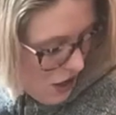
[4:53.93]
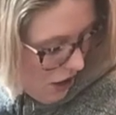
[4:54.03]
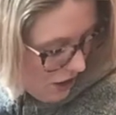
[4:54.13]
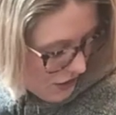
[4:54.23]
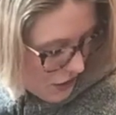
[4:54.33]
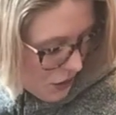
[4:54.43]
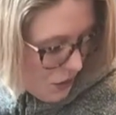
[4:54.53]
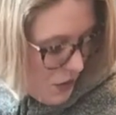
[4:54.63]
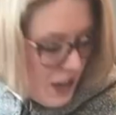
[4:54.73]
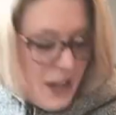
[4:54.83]

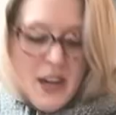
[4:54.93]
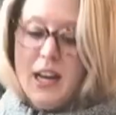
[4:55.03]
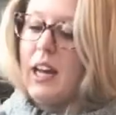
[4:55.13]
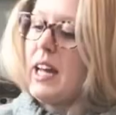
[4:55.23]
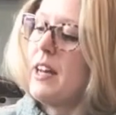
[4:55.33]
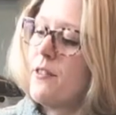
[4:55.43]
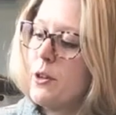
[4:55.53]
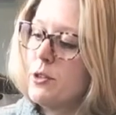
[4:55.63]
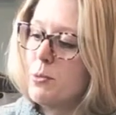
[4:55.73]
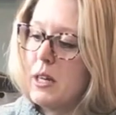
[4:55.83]
Also, If
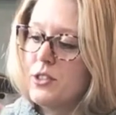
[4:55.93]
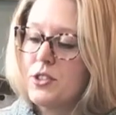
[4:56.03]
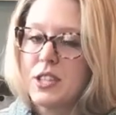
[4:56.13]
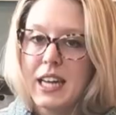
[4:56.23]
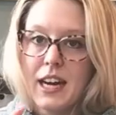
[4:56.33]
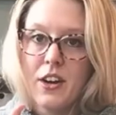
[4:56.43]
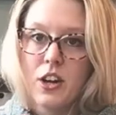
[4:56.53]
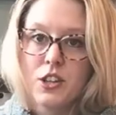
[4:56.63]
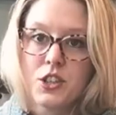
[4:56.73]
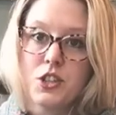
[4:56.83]
those muscles, again,
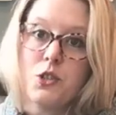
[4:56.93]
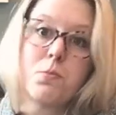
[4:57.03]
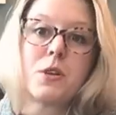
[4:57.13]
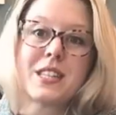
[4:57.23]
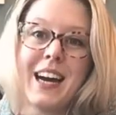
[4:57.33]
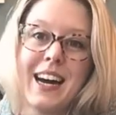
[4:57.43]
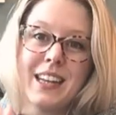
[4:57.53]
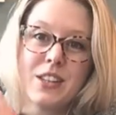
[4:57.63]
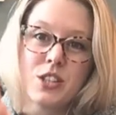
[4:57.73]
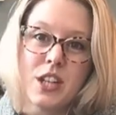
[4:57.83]
are super
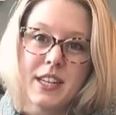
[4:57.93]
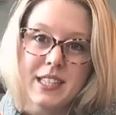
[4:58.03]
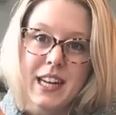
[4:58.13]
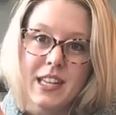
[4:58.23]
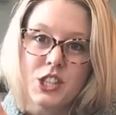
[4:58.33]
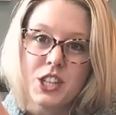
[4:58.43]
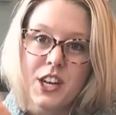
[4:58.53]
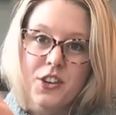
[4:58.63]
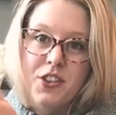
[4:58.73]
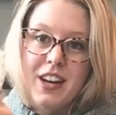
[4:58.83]
tight, there's a lot of tension
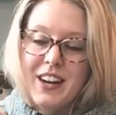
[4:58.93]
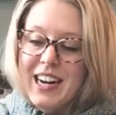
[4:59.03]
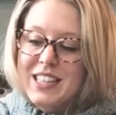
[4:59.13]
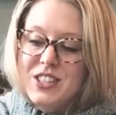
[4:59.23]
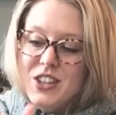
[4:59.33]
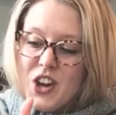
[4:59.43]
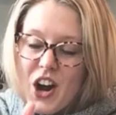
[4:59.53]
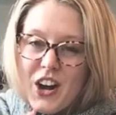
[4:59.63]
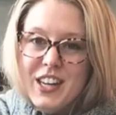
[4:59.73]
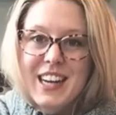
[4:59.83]
under there, it's
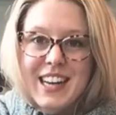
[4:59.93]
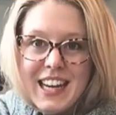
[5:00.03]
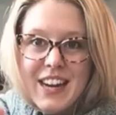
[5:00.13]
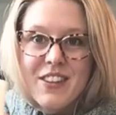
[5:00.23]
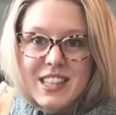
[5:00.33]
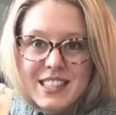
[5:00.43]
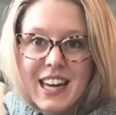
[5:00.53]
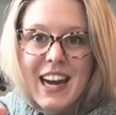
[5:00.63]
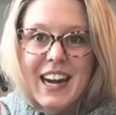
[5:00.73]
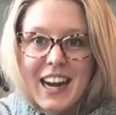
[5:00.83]
not gonna give us
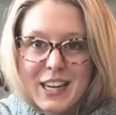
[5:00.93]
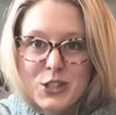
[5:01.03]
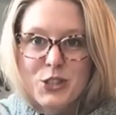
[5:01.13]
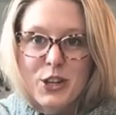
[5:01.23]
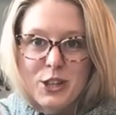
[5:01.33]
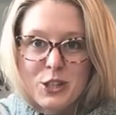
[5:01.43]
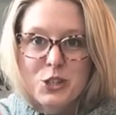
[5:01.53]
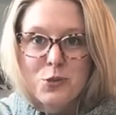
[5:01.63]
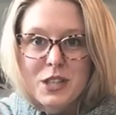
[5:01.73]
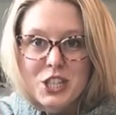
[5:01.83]
that nice arch
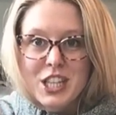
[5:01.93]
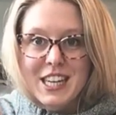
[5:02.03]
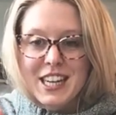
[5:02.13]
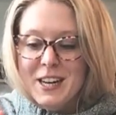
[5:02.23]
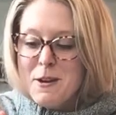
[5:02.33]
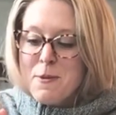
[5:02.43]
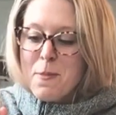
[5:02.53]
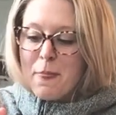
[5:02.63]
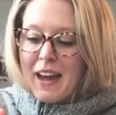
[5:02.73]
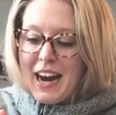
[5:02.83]
squishy,
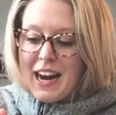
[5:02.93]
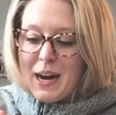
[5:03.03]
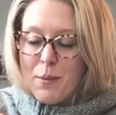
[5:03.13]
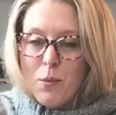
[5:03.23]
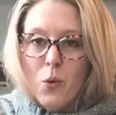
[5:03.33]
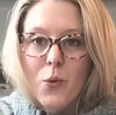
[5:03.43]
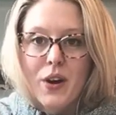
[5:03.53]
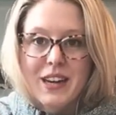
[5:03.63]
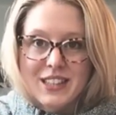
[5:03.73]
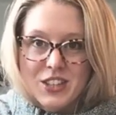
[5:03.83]

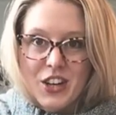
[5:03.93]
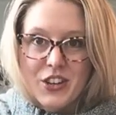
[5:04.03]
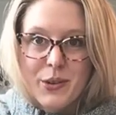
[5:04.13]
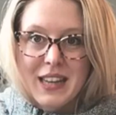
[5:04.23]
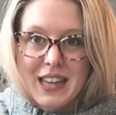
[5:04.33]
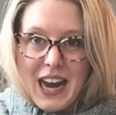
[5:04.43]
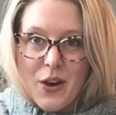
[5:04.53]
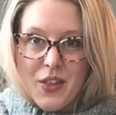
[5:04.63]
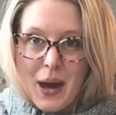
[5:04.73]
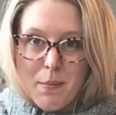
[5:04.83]
or it's not
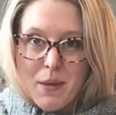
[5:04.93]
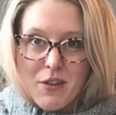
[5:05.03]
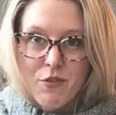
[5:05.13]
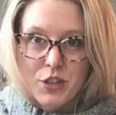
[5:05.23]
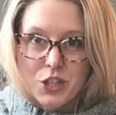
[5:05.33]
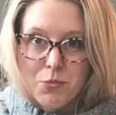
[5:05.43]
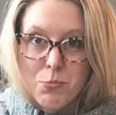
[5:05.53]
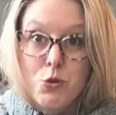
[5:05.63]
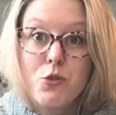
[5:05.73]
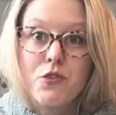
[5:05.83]
allow that midfoot to
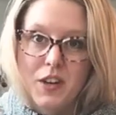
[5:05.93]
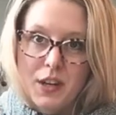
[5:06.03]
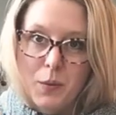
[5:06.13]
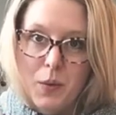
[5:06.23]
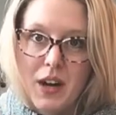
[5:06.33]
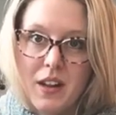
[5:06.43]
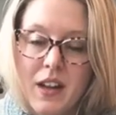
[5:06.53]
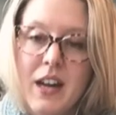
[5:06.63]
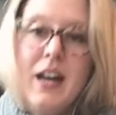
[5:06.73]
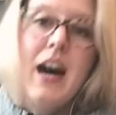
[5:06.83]
move very well.
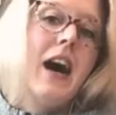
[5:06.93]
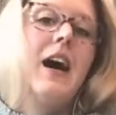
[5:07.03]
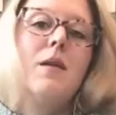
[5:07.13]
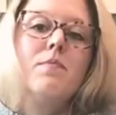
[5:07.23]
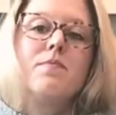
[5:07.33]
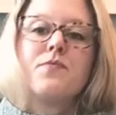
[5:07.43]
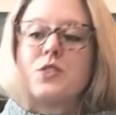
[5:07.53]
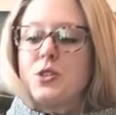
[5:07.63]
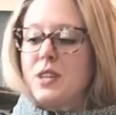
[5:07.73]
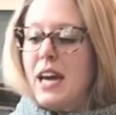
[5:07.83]

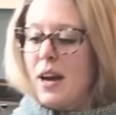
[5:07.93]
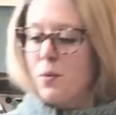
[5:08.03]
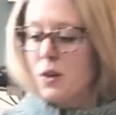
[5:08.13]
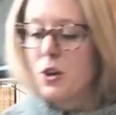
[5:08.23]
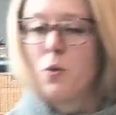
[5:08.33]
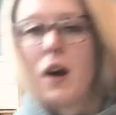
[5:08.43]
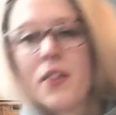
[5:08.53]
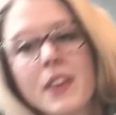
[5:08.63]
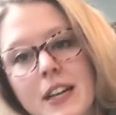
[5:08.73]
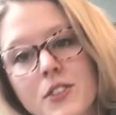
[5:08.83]
So again, we don't
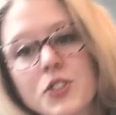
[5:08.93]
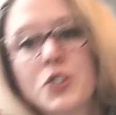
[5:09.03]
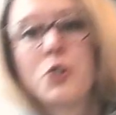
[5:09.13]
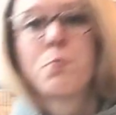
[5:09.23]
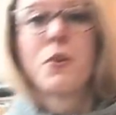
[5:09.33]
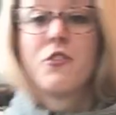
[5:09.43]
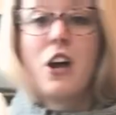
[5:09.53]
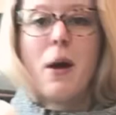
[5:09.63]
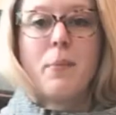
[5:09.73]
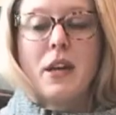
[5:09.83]
want things super
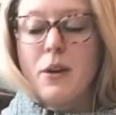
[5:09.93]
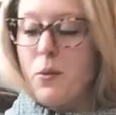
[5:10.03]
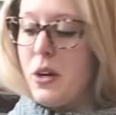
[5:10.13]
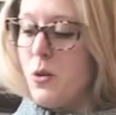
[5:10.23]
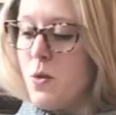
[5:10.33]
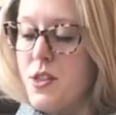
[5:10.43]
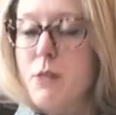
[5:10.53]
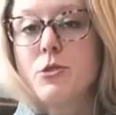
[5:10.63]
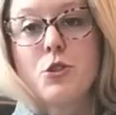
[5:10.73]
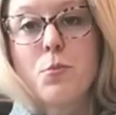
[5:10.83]
floppy, we don't want
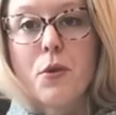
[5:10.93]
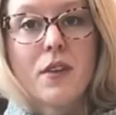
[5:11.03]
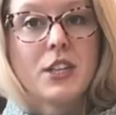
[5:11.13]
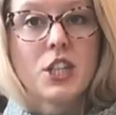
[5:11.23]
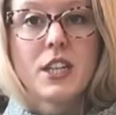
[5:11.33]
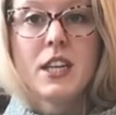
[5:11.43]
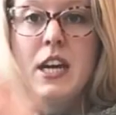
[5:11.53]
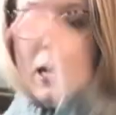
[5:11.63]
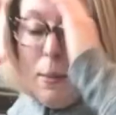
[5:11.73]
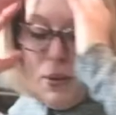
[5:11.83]
them super rigid,
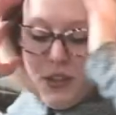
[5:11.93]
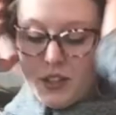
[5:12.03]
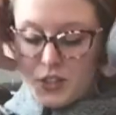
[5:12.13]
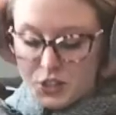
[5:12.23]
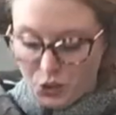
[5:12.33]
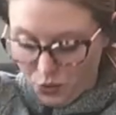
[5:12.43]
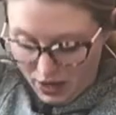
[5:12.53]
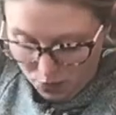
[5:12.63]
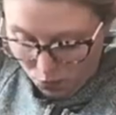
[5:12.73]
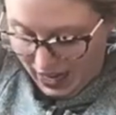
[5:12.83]
but this is a
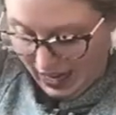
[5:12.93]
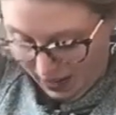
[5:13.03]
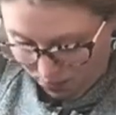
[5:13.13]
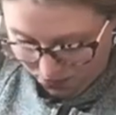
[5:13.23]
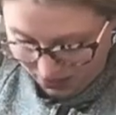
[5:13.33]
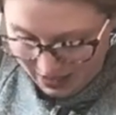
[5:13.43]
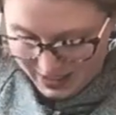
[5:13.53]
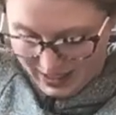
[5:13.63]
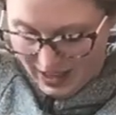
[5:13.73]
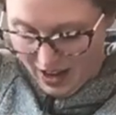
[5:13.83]
great way
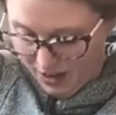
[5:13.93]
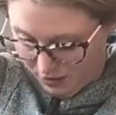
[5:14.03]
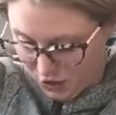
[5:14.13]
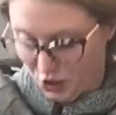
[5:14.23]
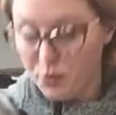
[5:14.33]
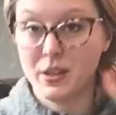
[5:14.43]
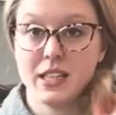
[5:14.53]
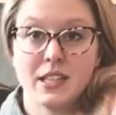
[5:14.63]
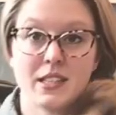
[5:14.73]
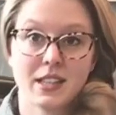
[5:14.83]
to kind of start
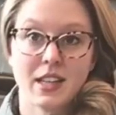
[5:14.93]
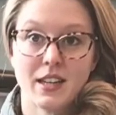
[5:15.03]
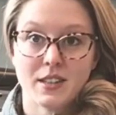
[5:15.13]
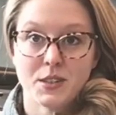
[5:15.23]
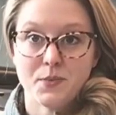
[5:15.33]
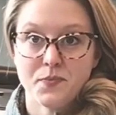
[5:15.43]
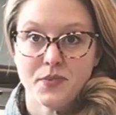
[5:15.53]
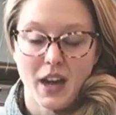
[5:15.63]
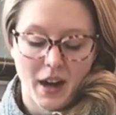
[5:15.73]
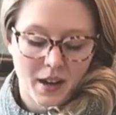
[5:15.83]
releasing things,
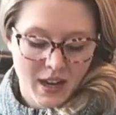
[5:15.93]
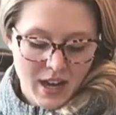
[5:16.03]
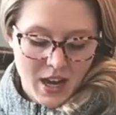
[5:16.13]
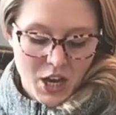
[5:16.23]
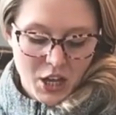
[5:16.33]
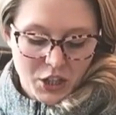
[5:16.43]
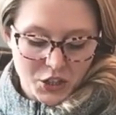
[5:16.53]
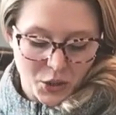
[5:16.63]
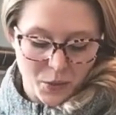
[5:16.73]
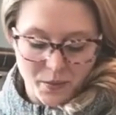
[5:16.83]
okay?
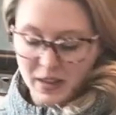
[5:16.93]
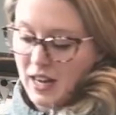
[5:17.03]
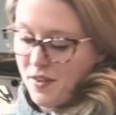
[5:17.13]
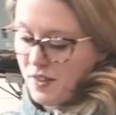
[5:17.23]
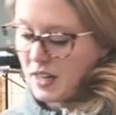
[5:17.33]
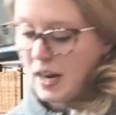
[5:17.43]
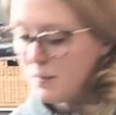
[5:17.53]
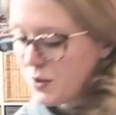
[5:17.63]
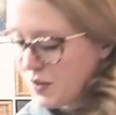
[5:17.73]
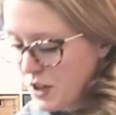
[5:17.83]
So, love the
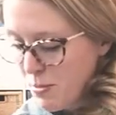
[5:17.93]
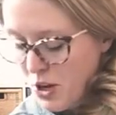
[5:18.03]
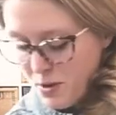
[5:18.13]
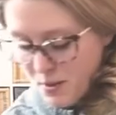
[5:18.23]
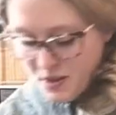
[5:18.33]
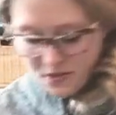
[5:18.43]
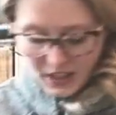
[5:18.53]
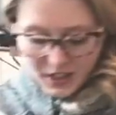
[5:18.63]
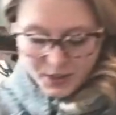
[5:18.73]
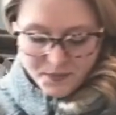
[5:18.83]
cups for the bottom of the
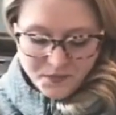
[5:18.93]
feet.